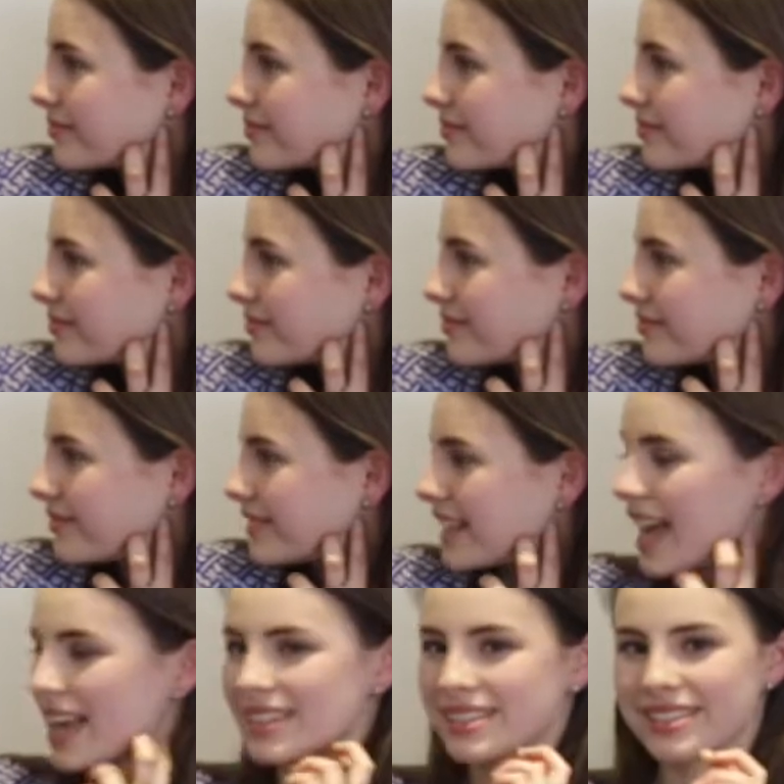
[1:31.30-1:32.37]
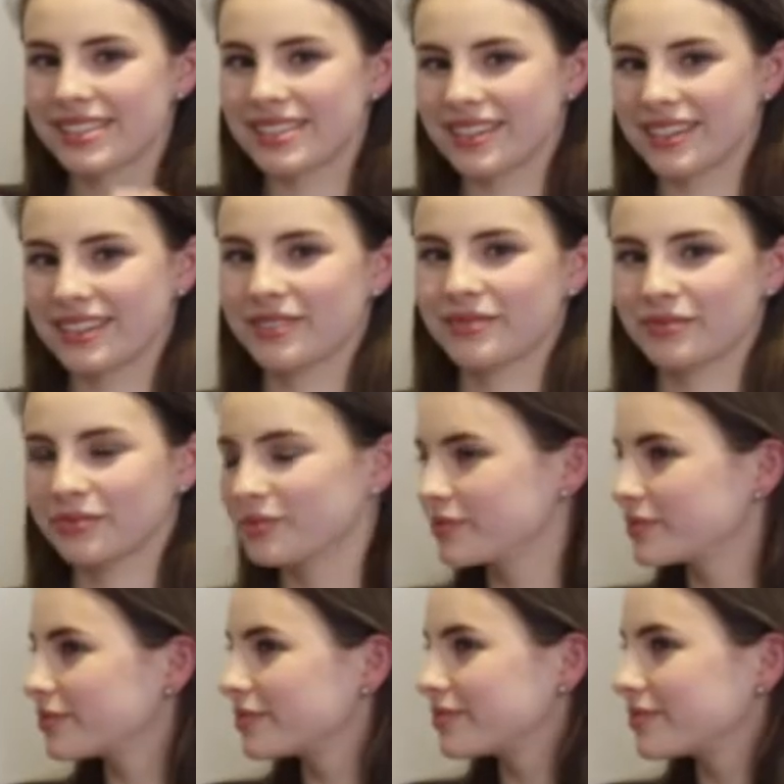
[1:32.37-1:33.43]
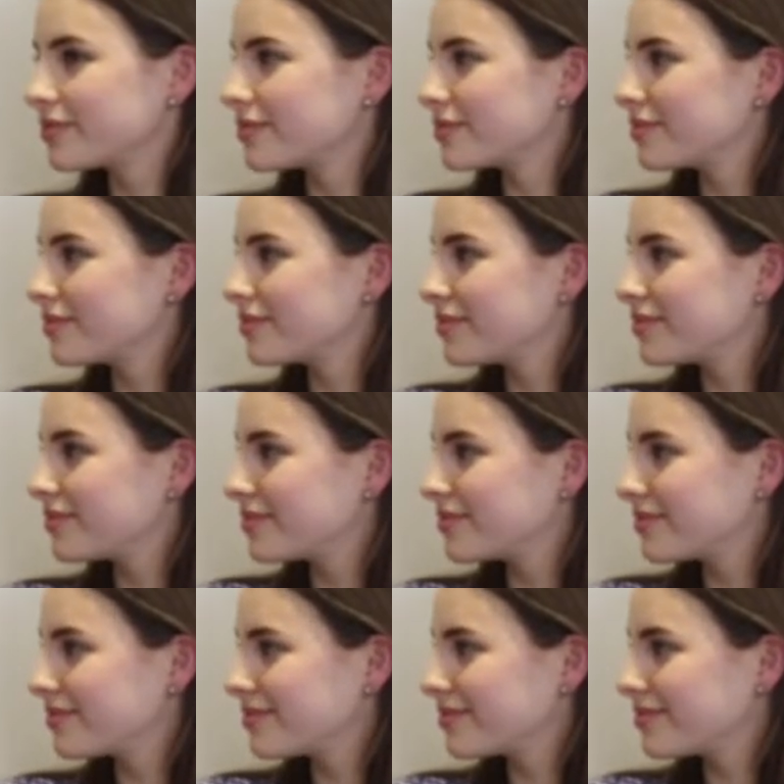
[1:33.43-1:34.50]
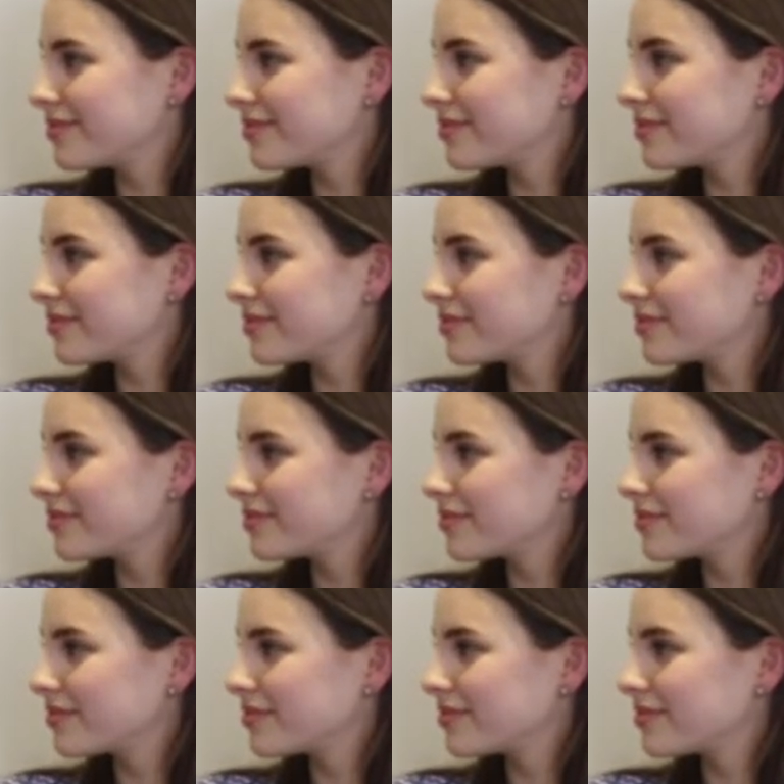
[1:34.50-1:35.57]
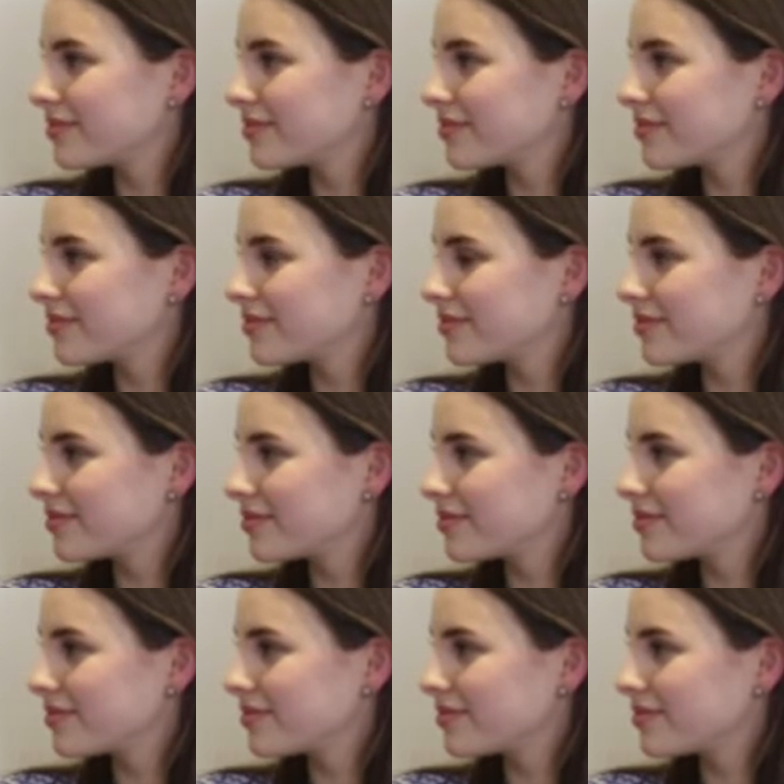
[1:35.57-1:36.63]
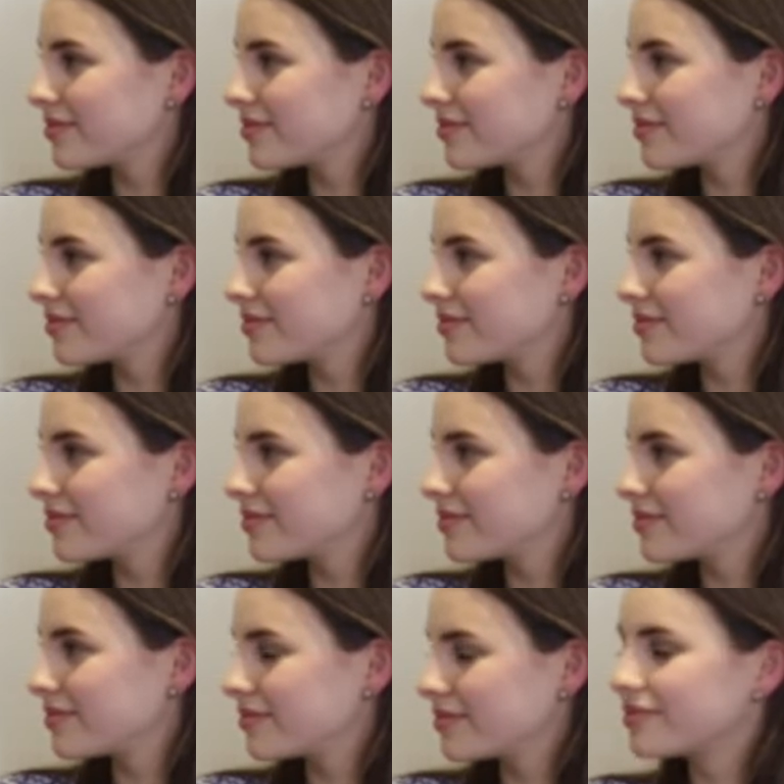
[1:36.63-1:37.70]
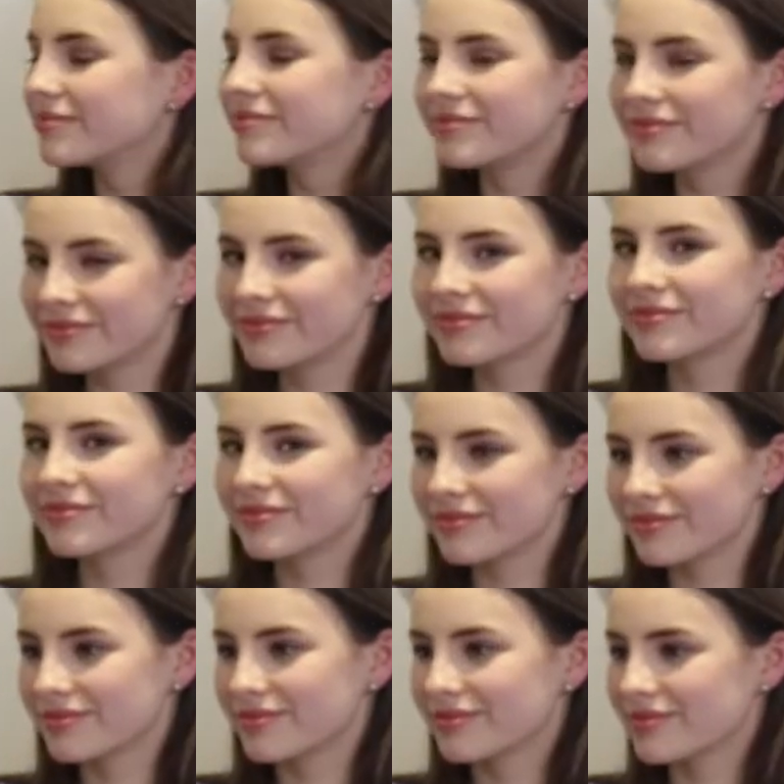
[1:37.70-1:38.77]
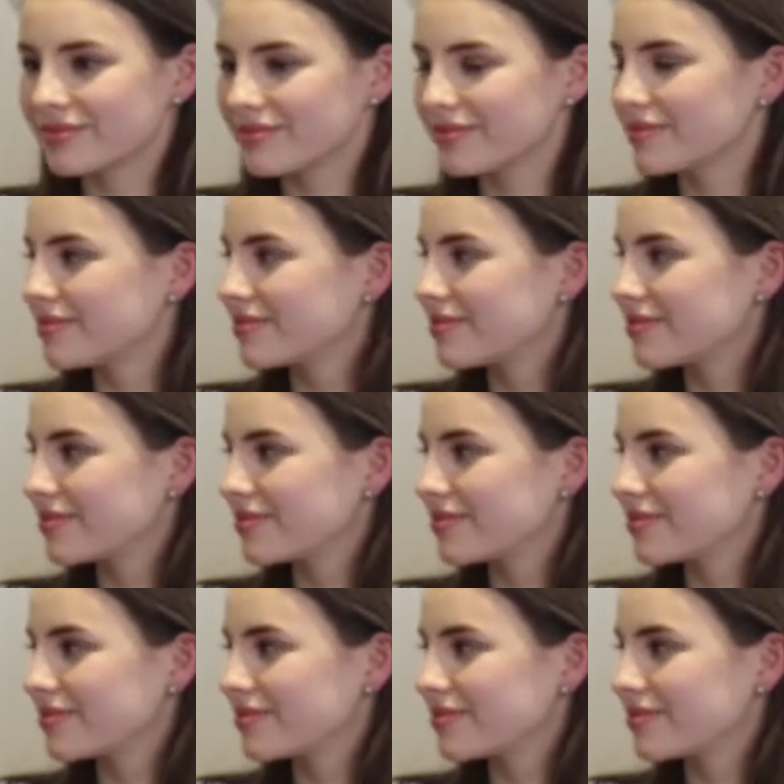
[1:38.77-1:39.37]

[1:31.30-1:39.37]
[no speech]